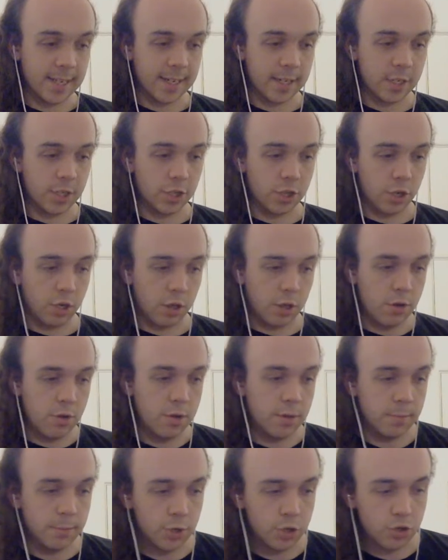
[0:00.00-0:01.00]
can just glue
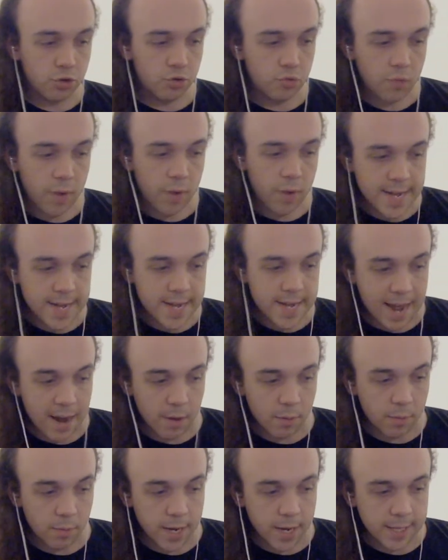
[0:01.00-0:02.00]
them straight
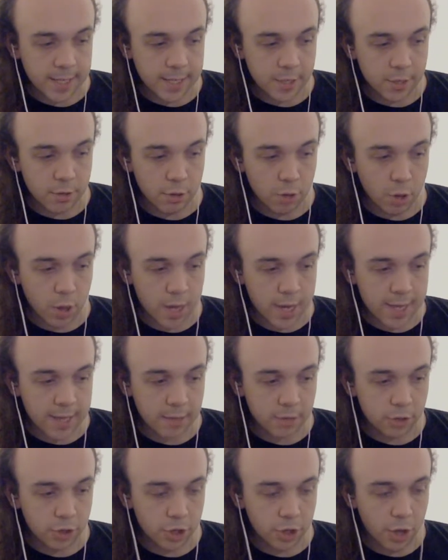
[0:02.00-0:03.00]
down, and they do look like
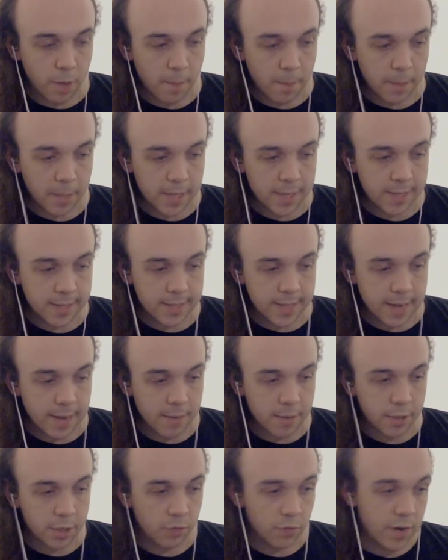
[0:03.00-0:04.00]
little stone plinths. I
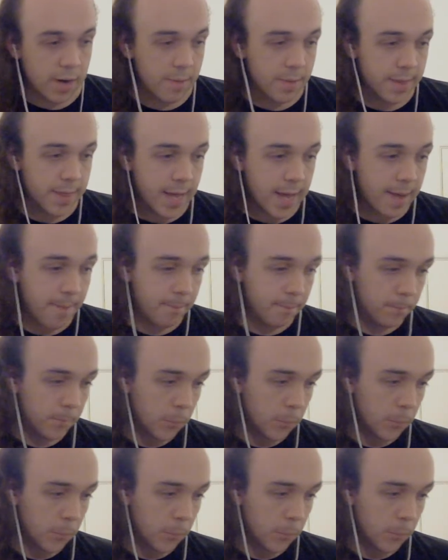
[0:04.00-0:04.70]
would agree with that.